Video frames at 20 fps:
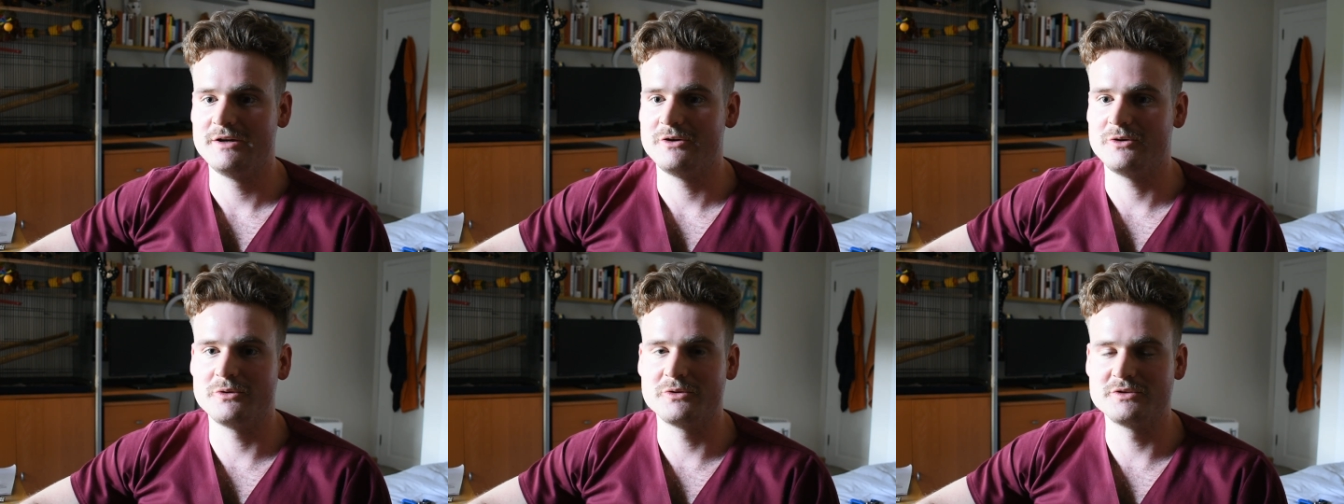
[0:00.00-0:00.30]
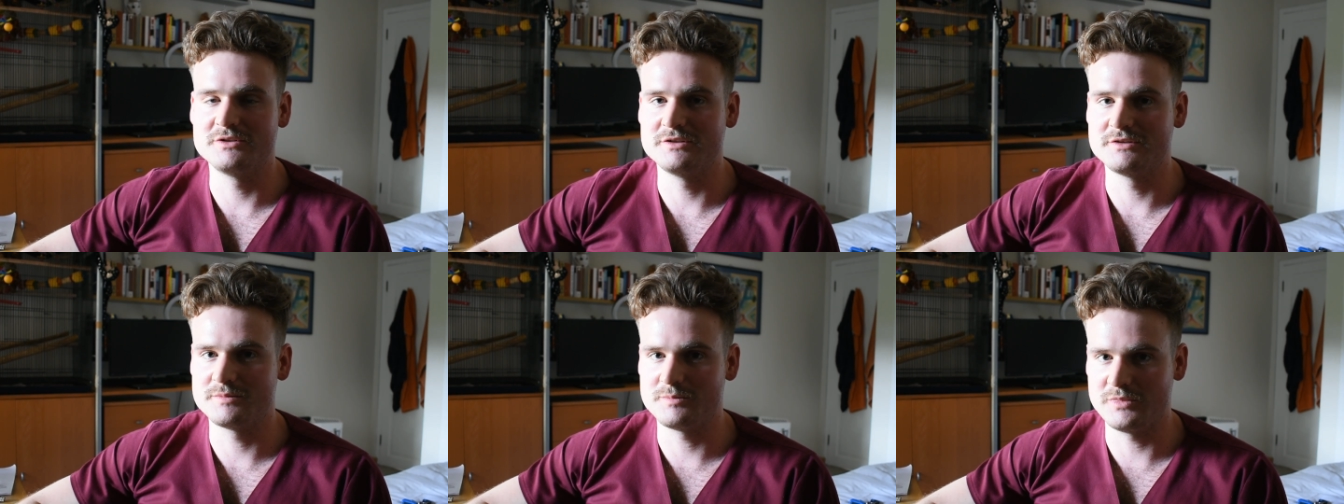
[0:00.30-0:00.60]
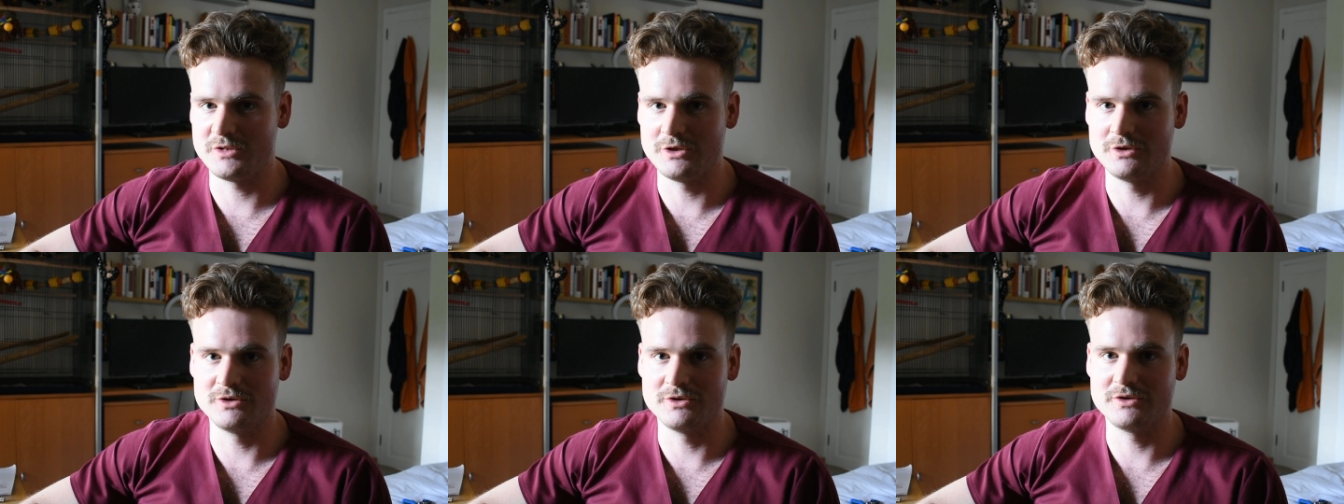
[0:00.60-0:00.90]
or just
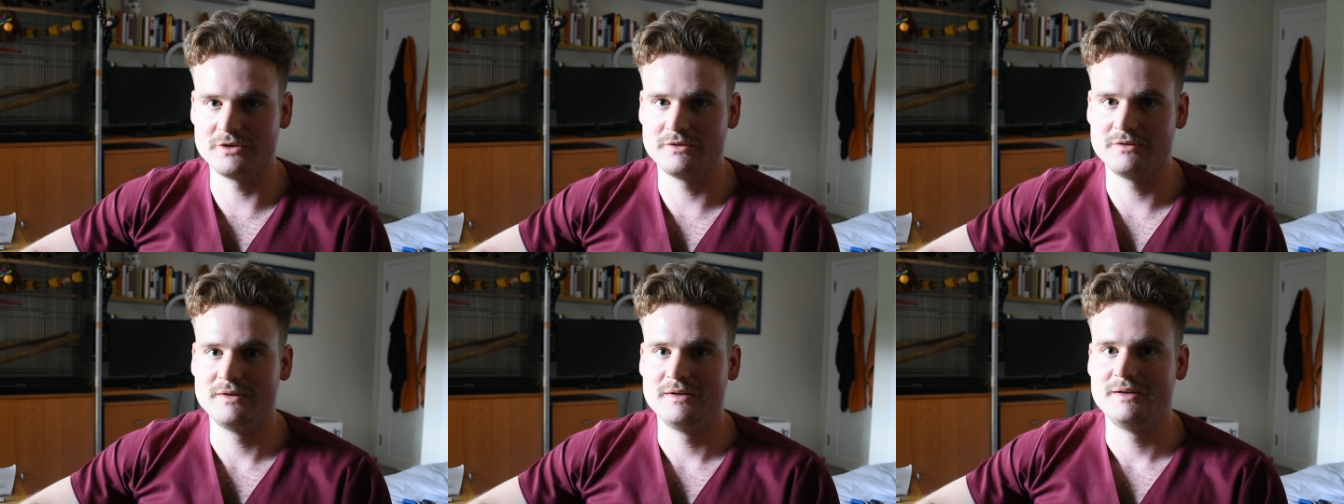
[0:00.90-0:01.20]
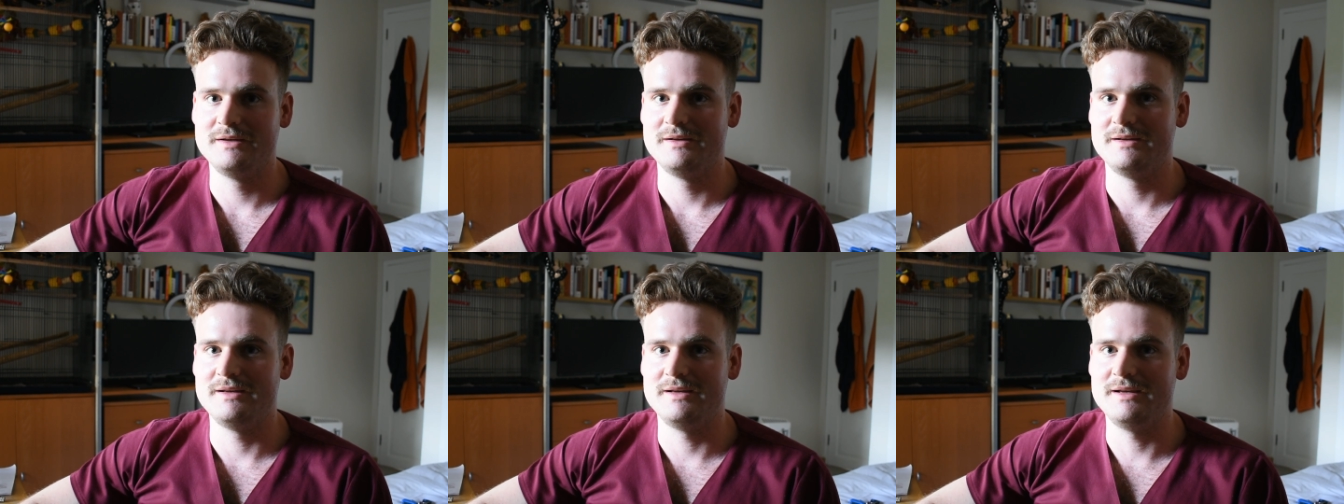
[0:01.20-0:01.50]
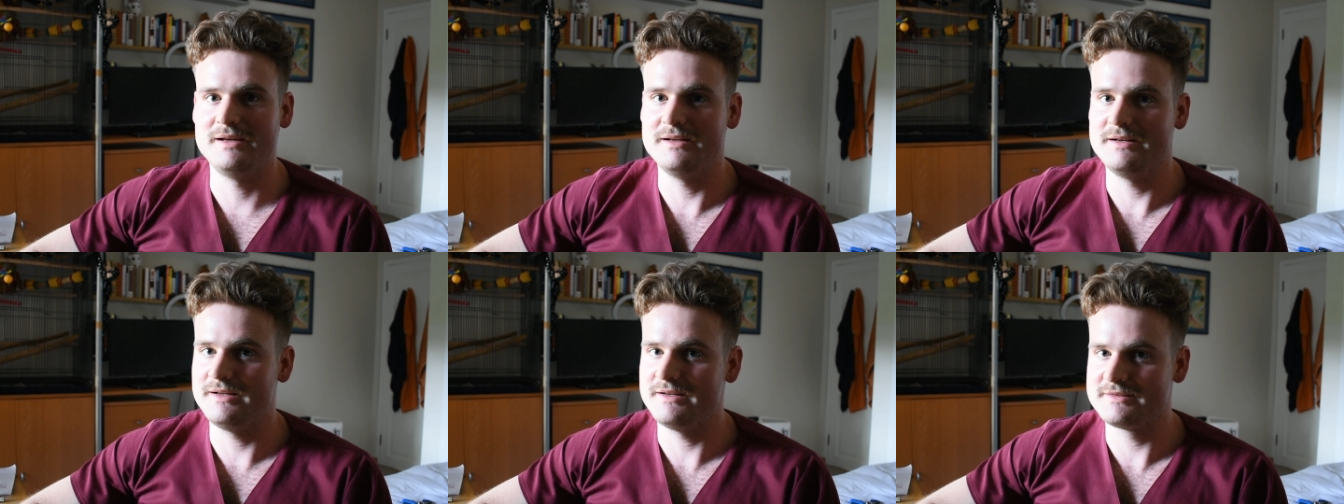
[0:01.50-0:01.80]
pure
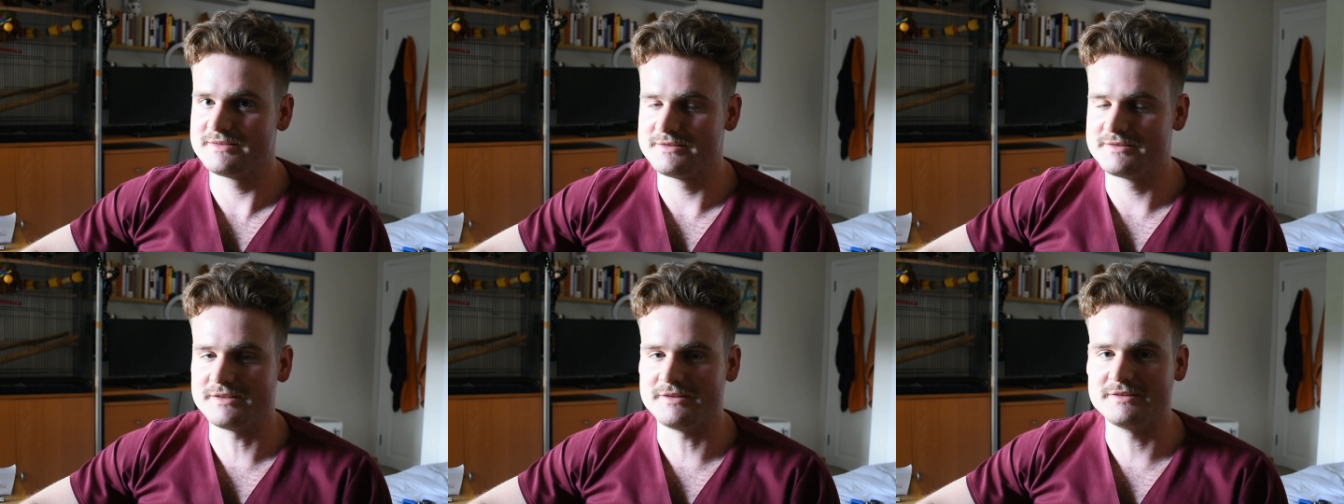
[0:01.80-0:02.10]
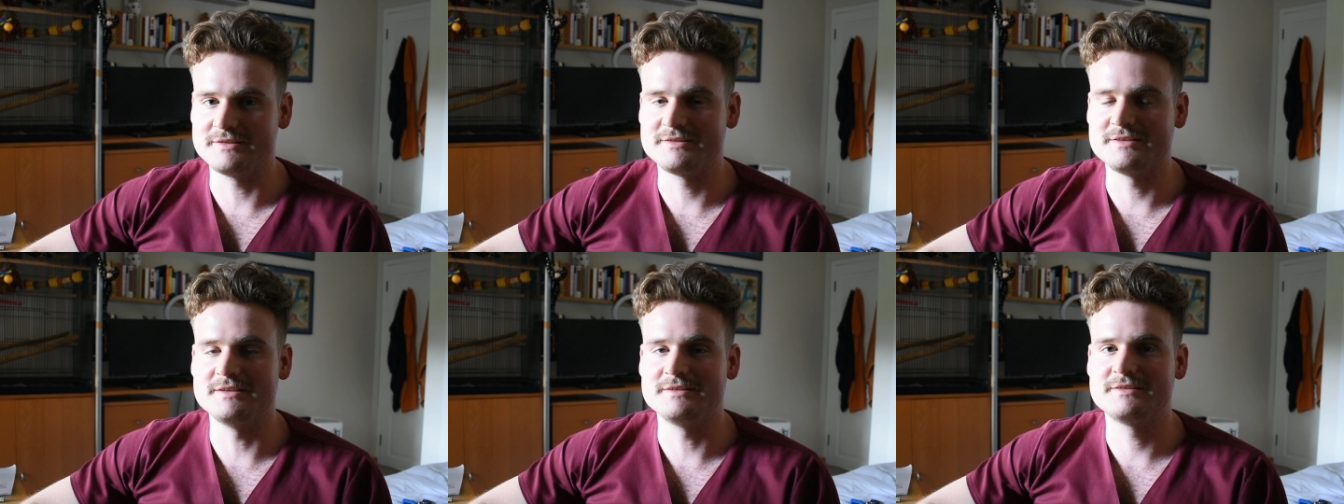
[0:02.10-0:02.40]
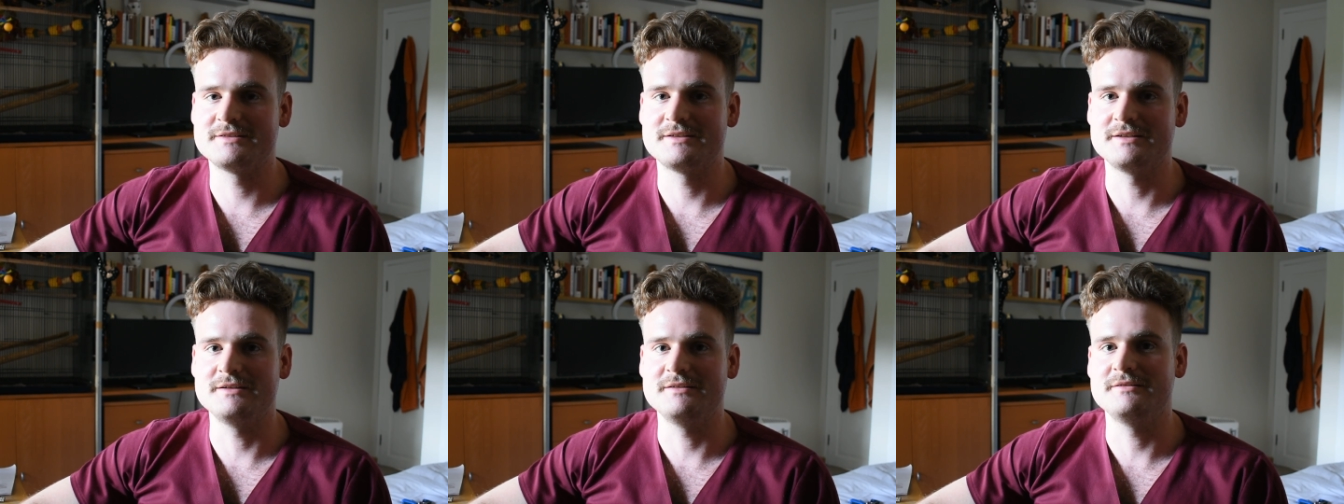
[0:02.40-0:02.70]
N
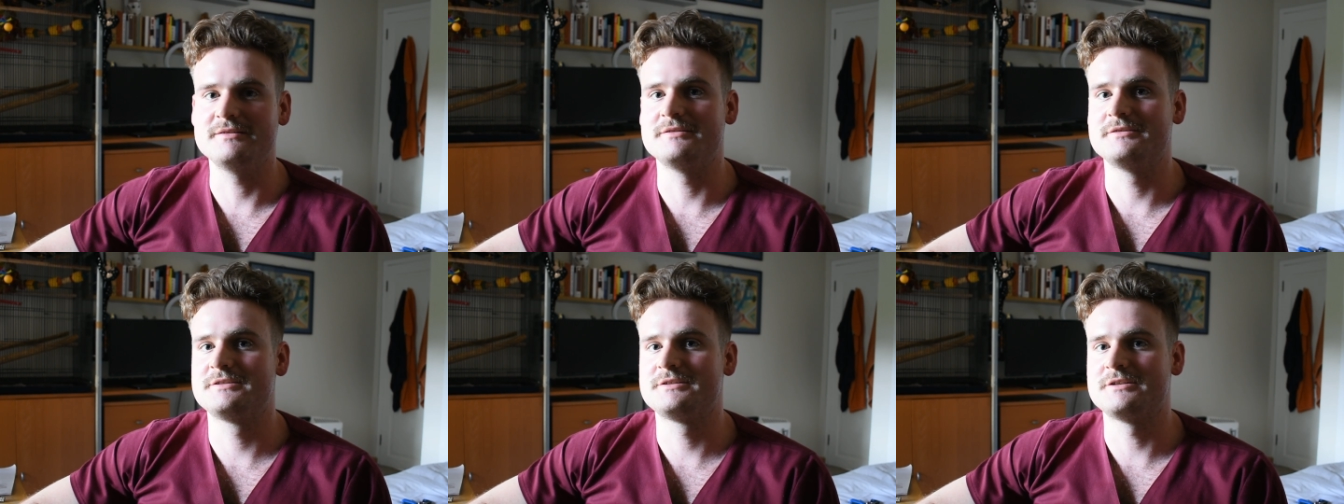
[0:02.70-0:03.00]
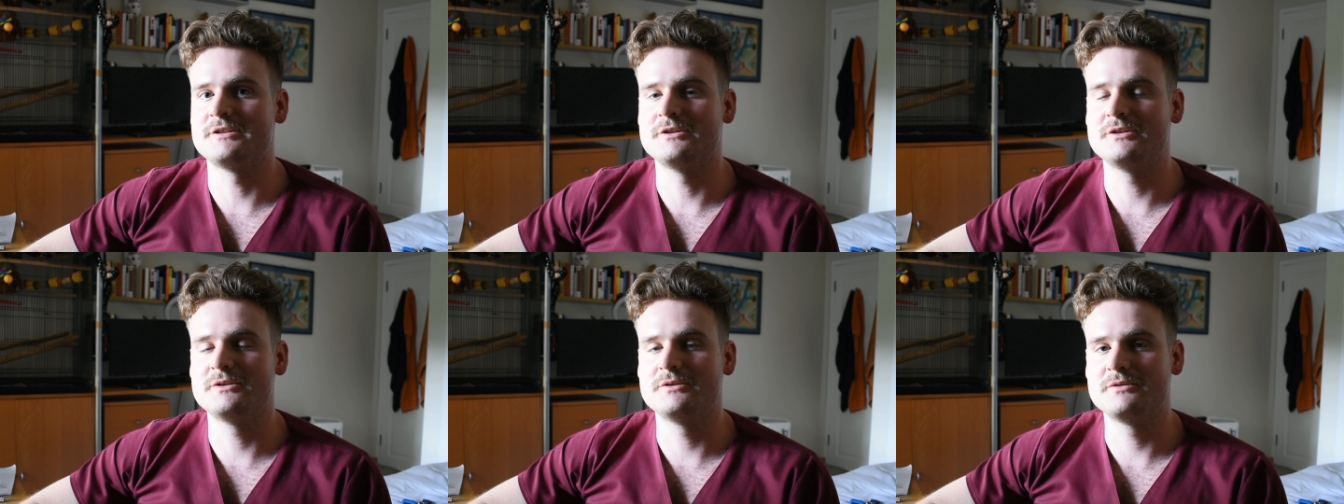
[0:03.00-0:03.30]
acetylcysteine. So